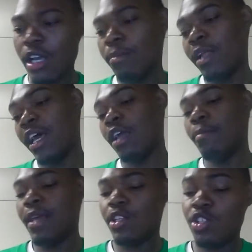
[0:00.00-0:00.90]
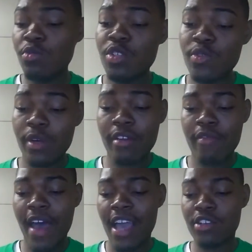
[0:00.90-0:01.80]
I'm like, bitch, you just want to
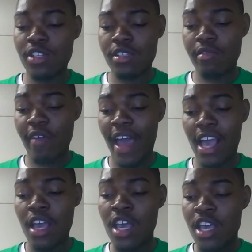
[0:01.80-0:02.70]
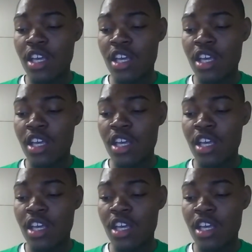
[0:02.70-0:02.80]
fight just to fight,